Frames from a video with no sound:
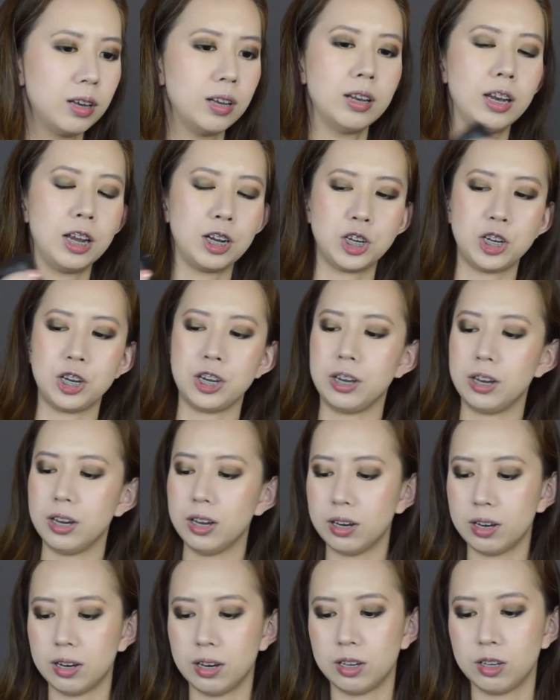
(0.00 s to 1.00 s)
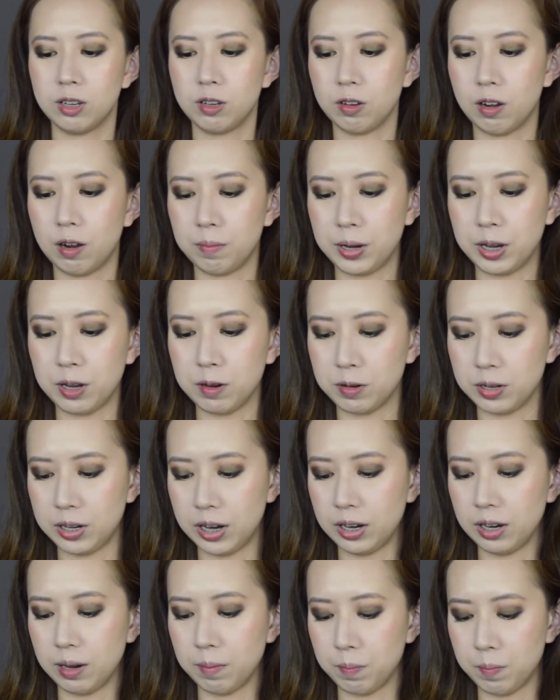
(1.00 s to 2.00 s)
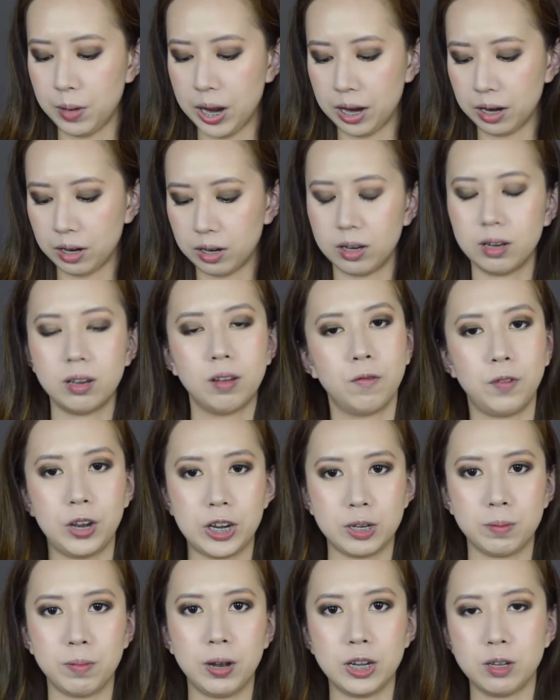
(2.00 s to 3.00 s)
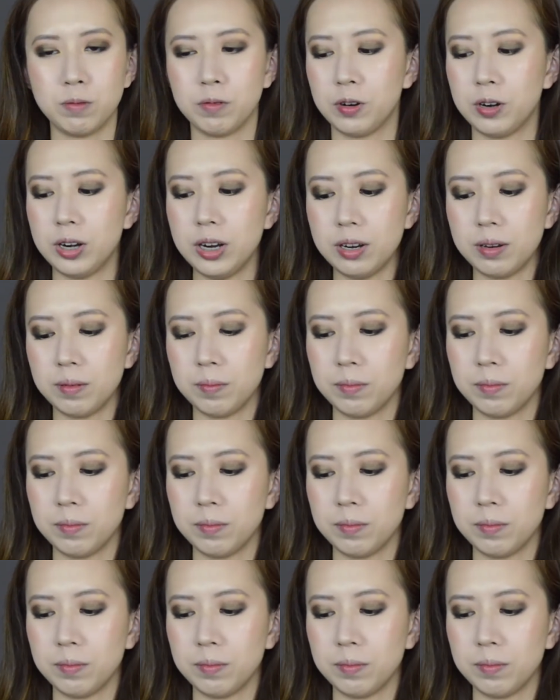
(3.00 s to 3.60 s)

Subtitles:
like she did. So I'll be using the MAC Fix Plus for it.